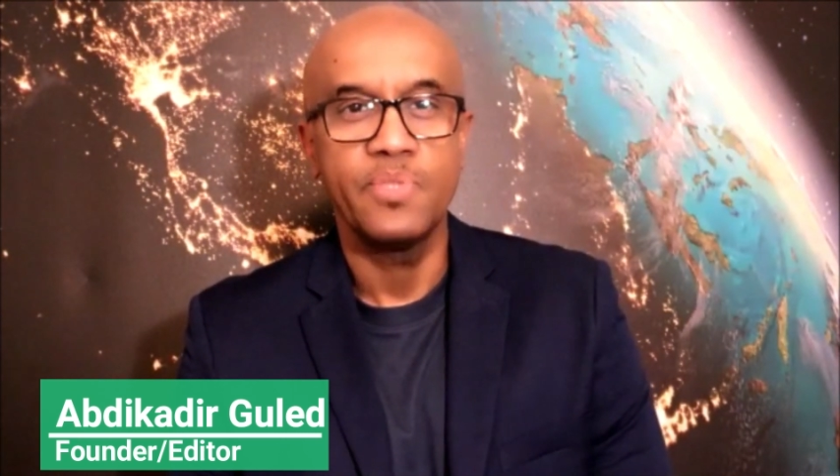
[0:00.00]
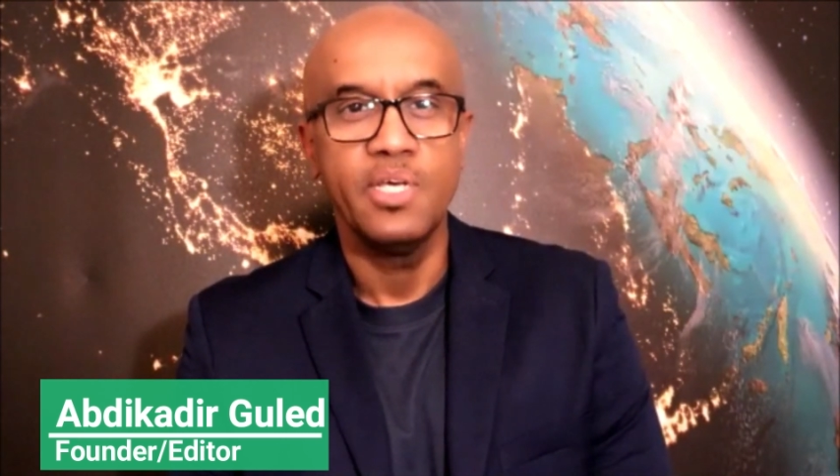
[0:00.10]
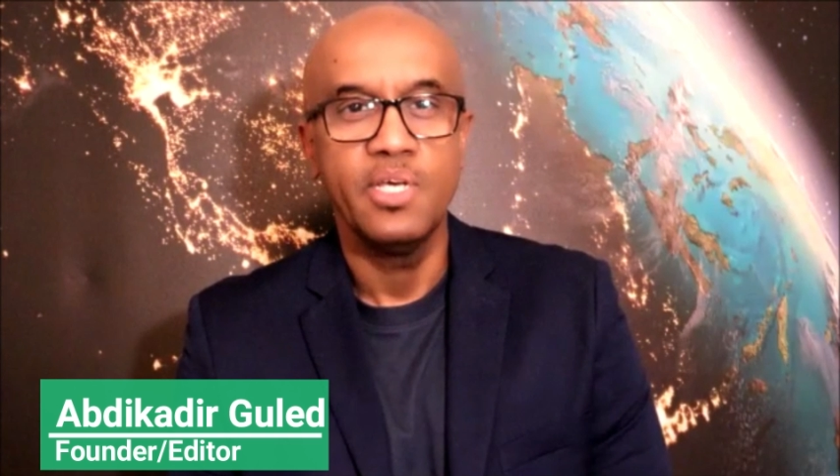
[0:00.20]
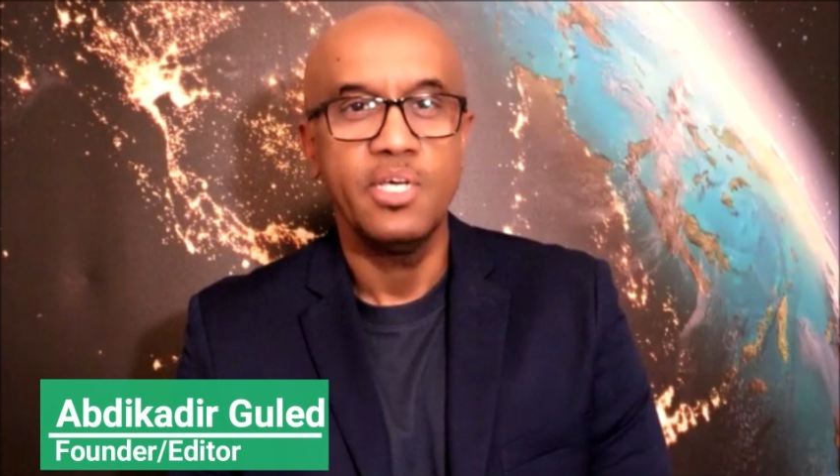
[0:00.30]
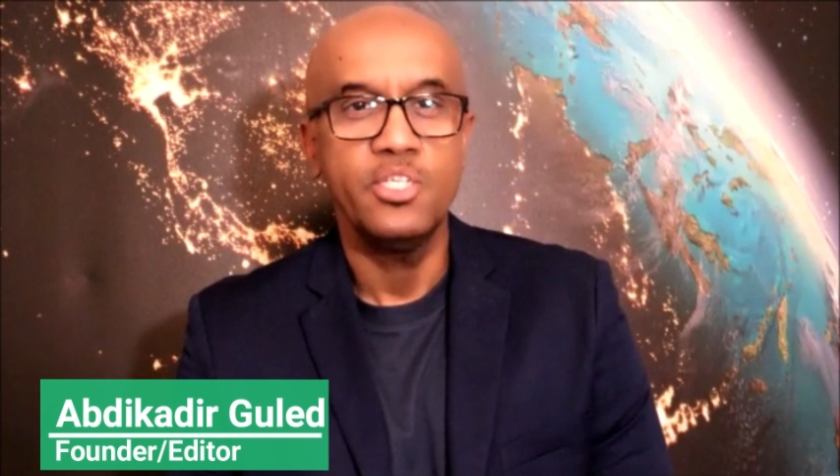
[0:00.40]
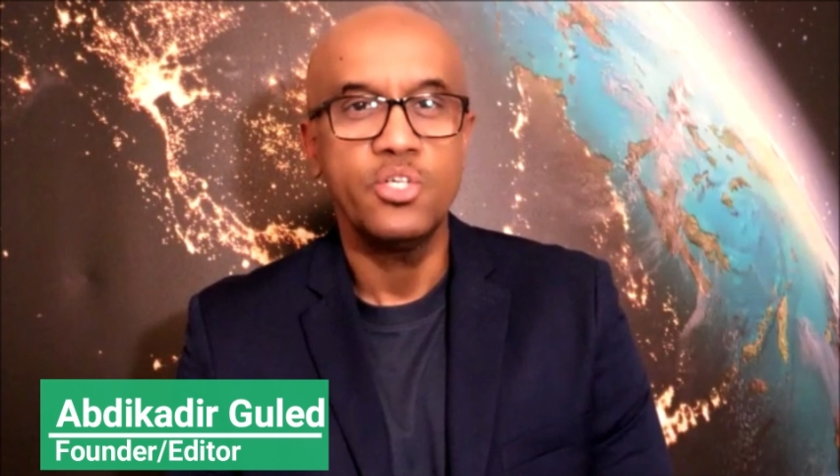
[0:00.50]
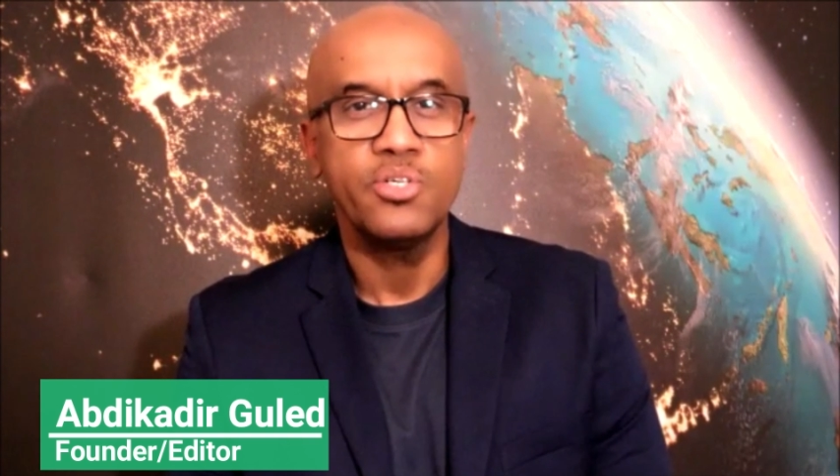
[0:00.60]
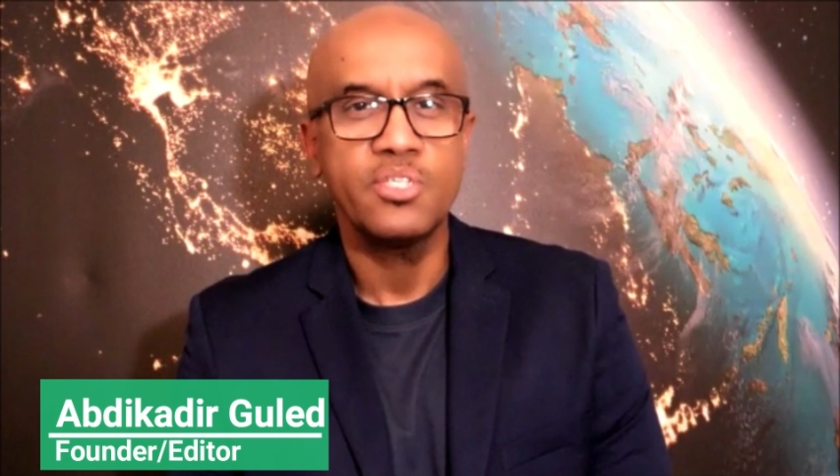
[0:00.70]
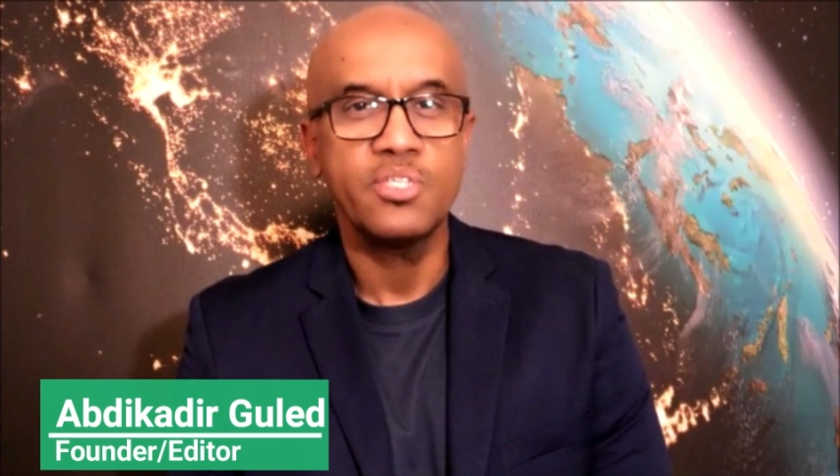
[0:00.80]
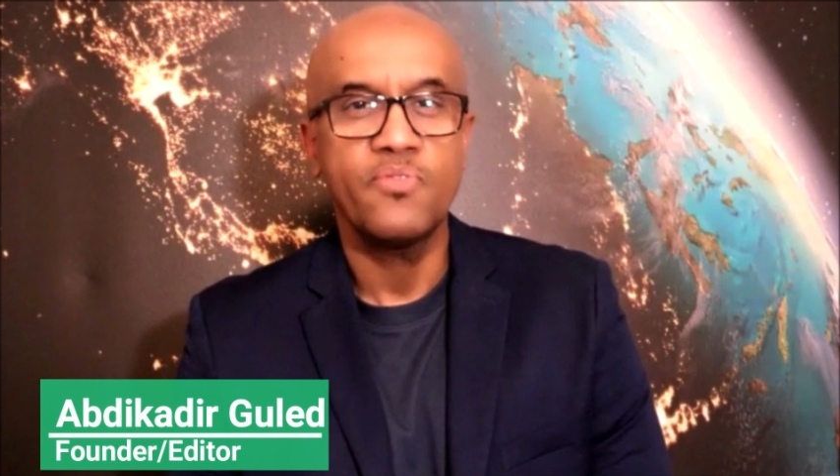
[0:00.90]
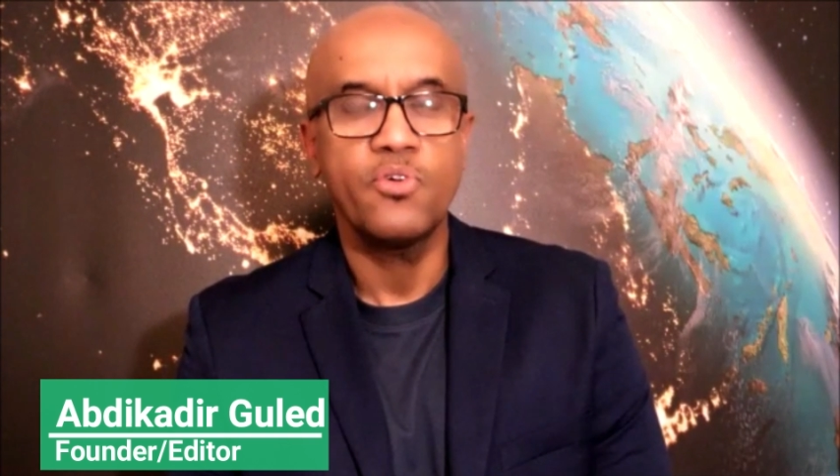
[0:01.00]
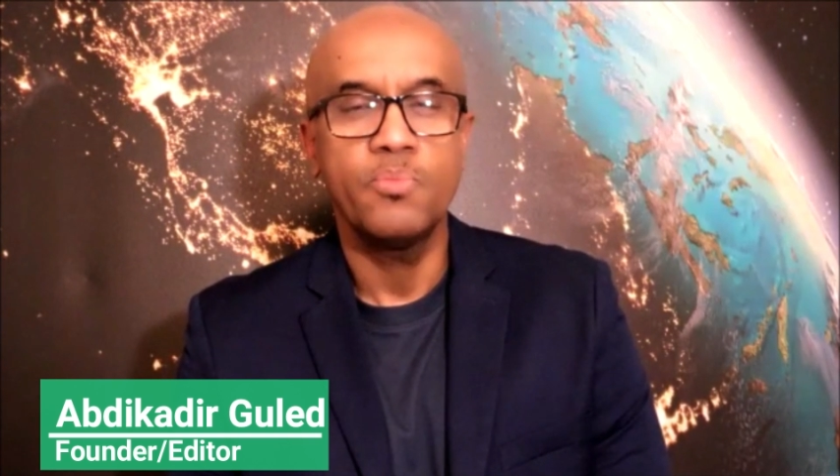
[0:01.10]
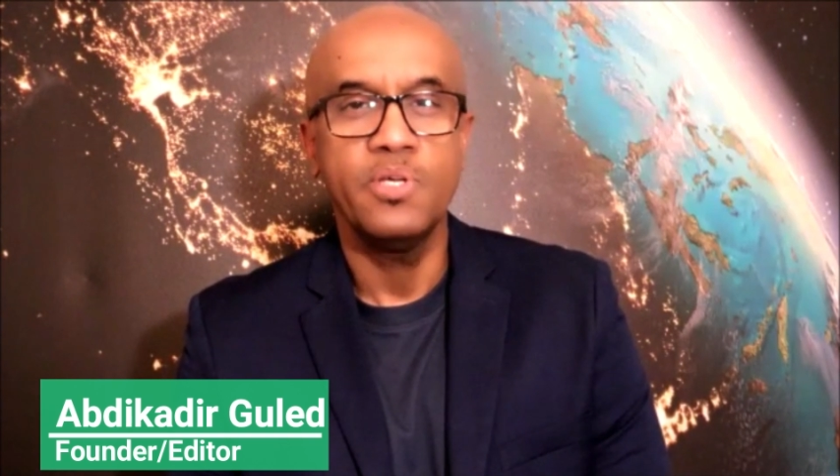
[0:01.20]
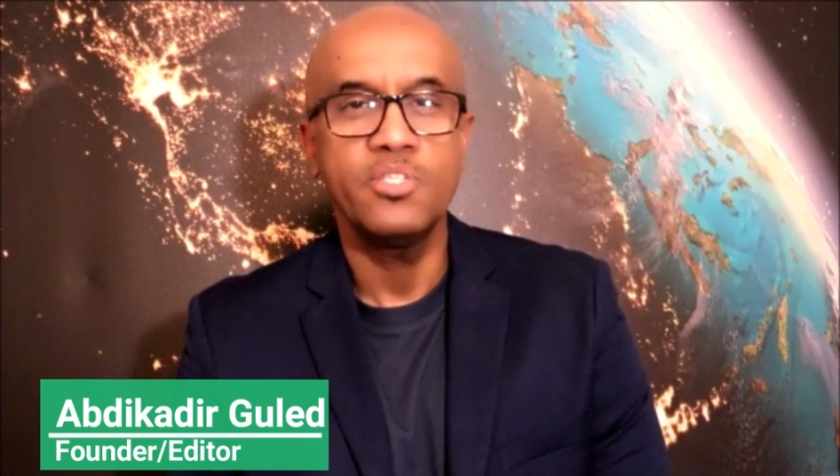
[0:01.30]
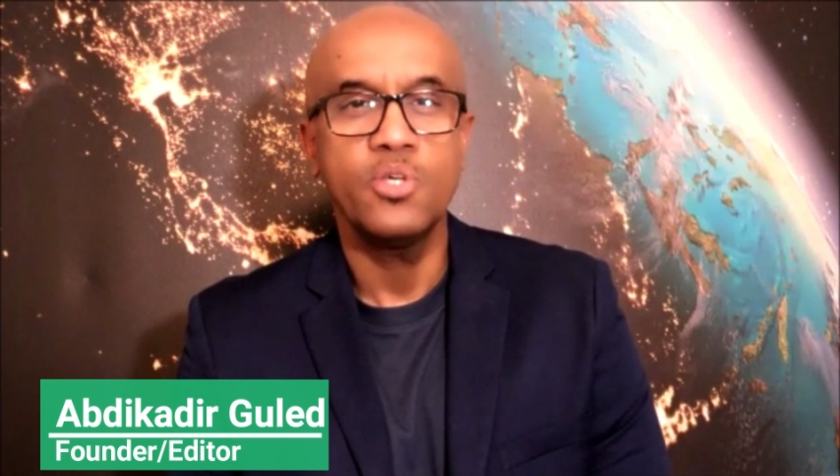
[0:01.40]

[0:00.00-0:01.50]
He joined us from his